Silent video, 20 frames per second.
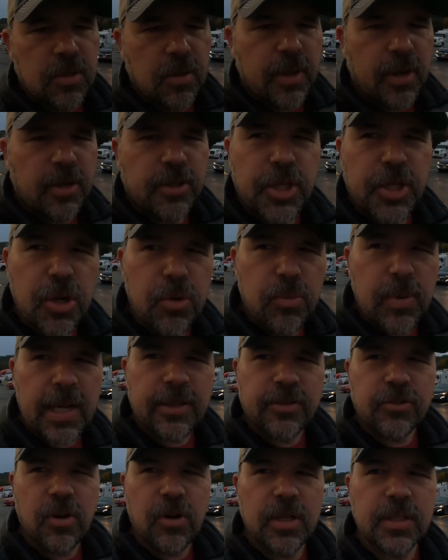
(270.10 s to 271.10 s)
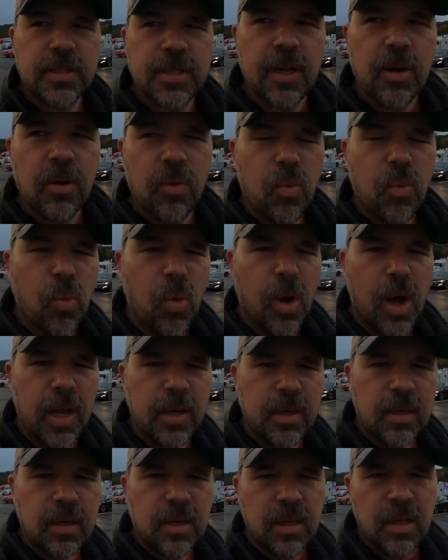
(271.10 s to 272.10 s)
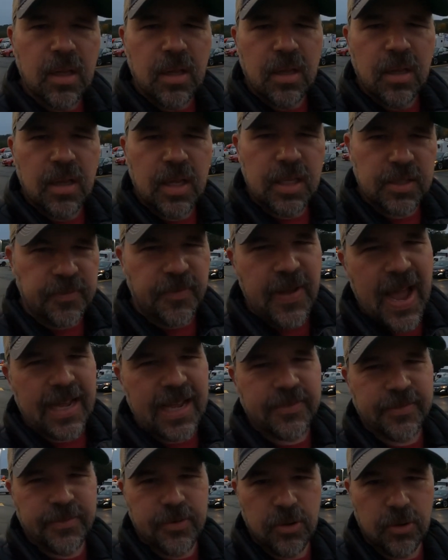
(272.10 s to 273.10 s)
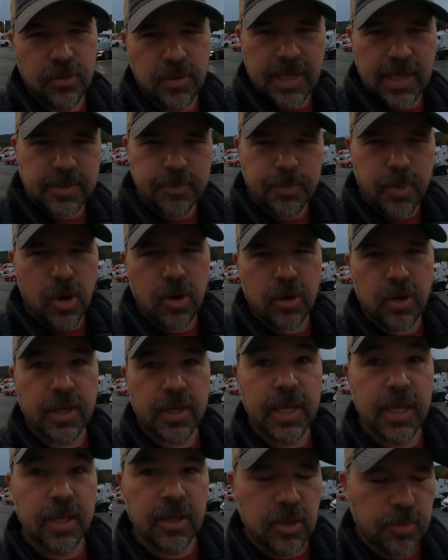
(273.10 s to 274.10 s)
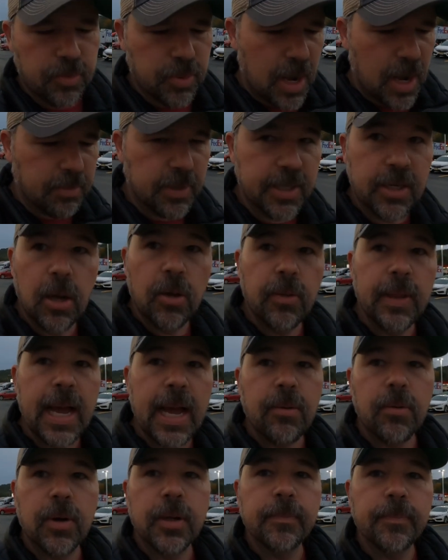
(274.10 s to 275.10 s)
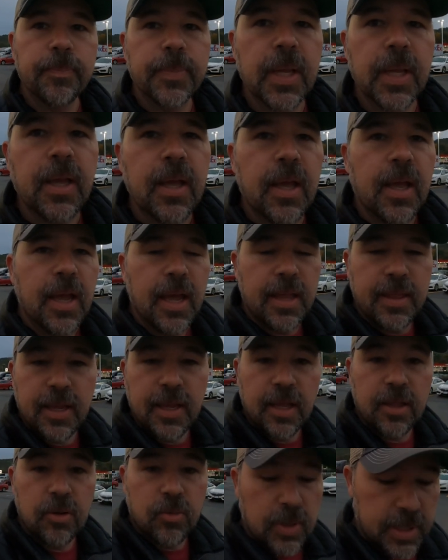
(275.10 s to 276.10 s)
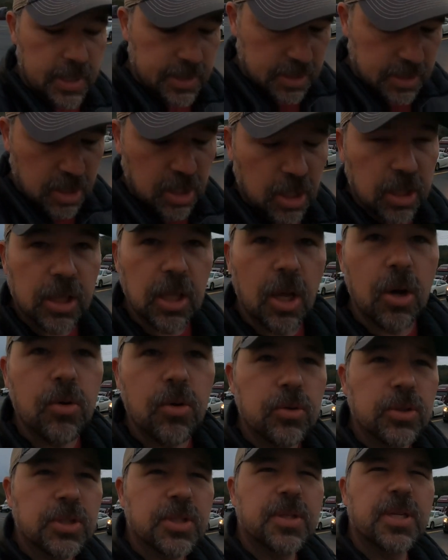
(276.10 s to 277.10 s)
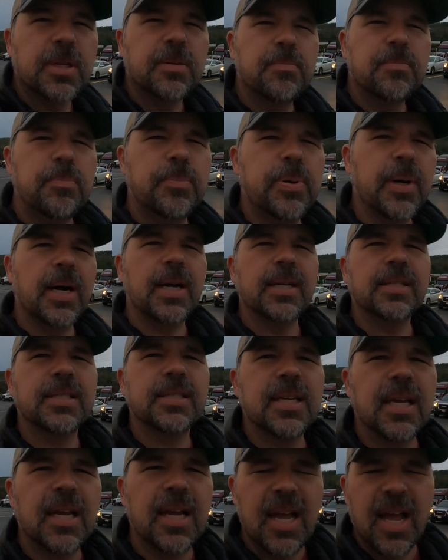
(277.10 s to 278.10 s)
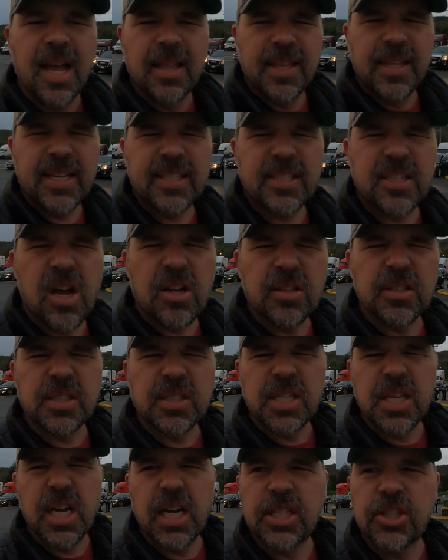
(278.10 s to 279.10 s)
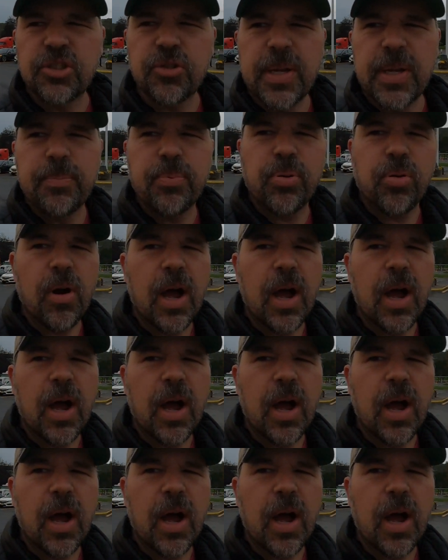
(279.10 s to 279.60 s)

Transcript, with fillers: So there are two restaurants there. One is fast food. That's Burger King. You probably know that one. And the other one is closed, but I think it's called Country